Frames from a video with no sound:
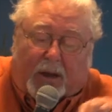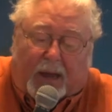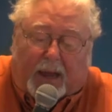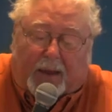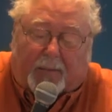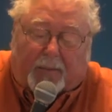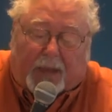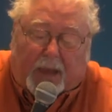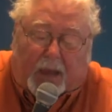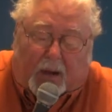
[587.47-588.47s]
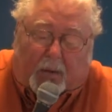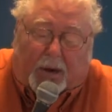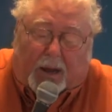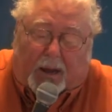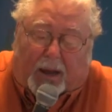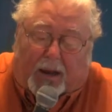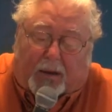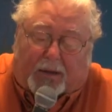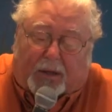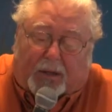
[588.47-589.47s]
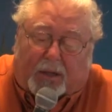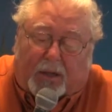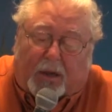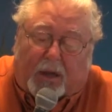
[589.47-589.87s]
And when I, I, looked at the,